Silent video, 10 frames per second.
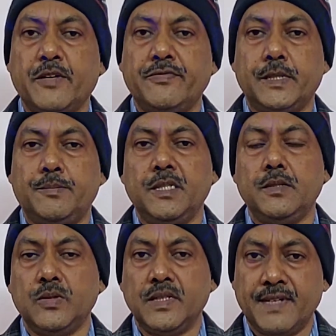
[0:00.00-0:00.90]

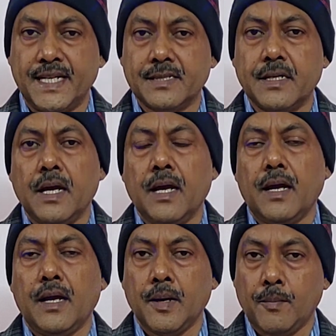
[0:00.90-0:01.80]
preferable to invest
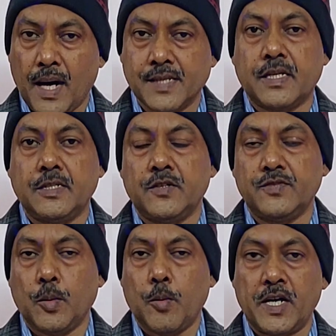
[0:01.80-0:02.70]
in a basket
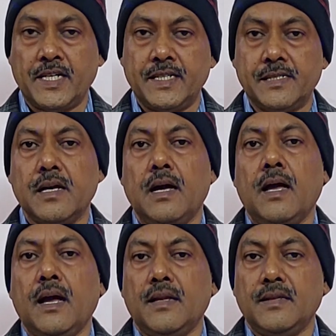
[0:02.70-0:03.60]
of commodities.
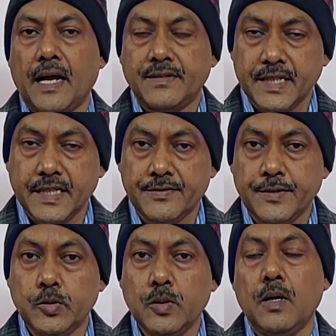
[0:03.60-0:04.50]
That will give
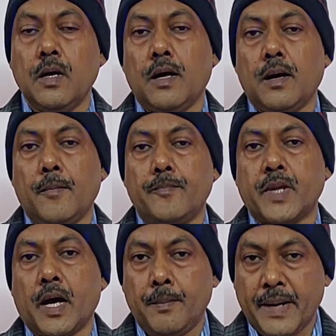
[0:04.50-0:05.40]
you
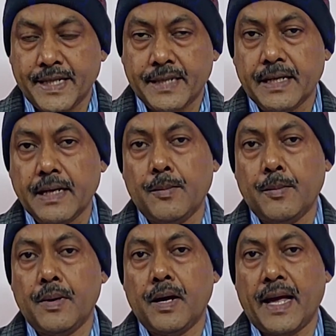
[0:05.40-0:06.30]
a better
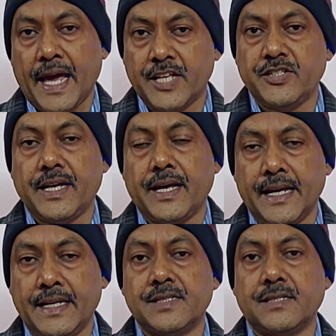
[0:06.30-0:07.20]
hedge
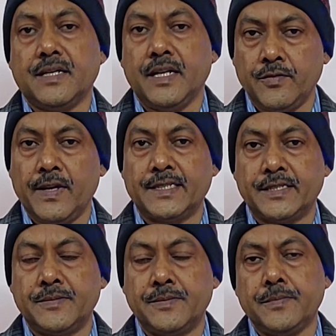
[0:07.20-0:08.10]
against
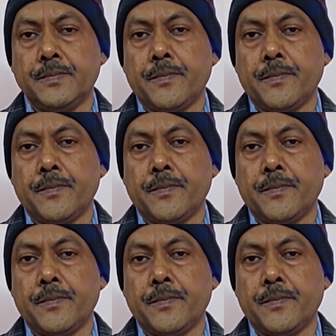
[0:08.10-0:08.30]
inflation.